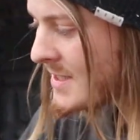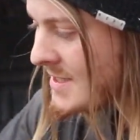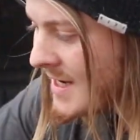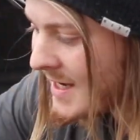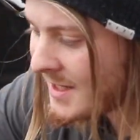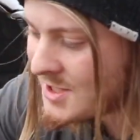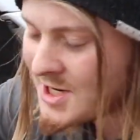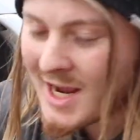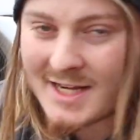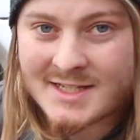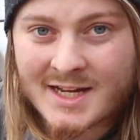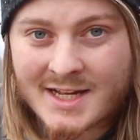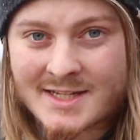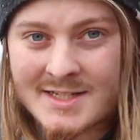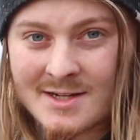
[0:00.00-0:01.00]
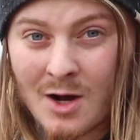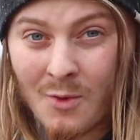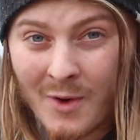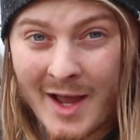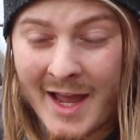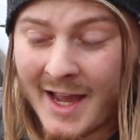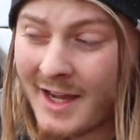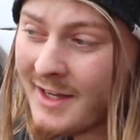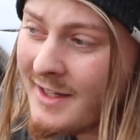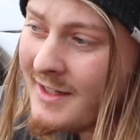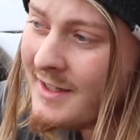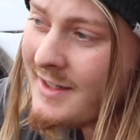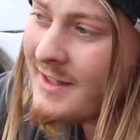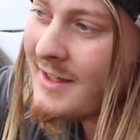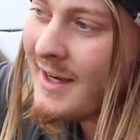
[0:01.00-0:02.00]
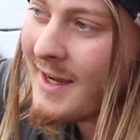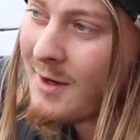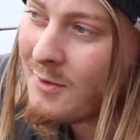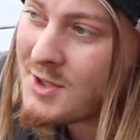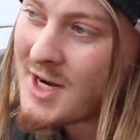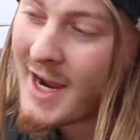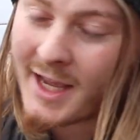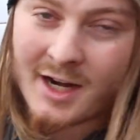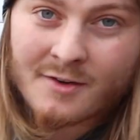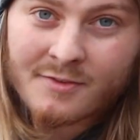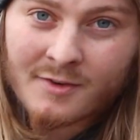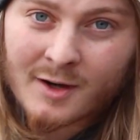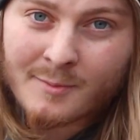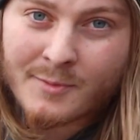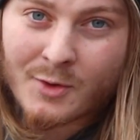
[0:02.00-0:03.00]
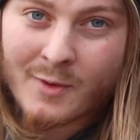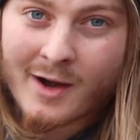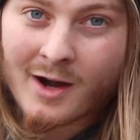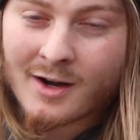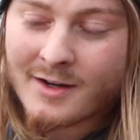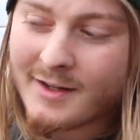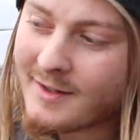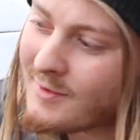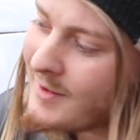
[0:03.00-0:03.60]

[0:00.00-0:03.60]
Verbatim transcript: to take the jack stands away and jack it up from the rear.